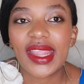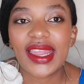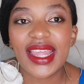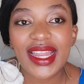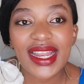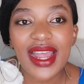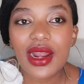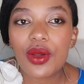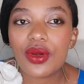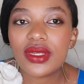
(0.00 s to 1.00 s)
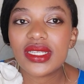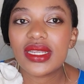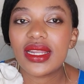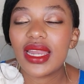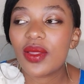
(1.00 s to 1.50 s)
Then around
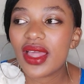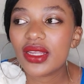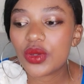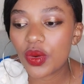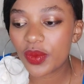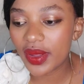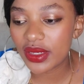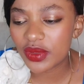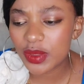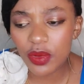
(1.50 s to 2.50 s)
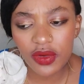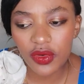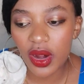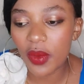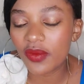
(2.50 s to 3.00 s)
now that we went, we spoke for
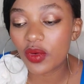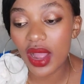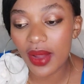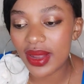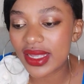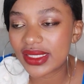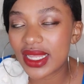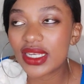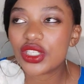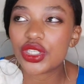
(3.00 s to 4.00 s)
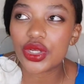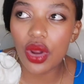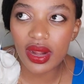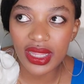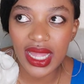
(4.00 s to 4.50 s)
our, for hours. Then
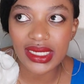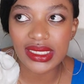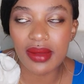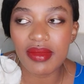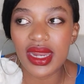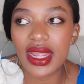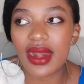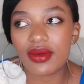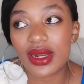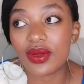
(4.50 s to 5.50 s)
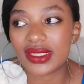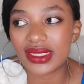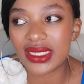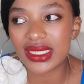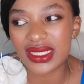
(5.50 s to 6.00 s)
journey that same day, I don't know.
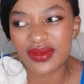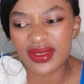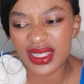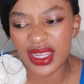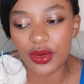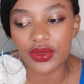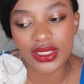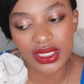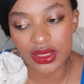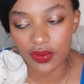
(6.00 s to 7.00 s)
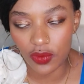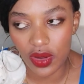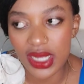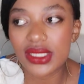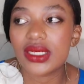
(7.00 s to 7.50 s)
This is kind of sixth of
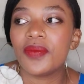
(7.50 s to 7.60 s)
August.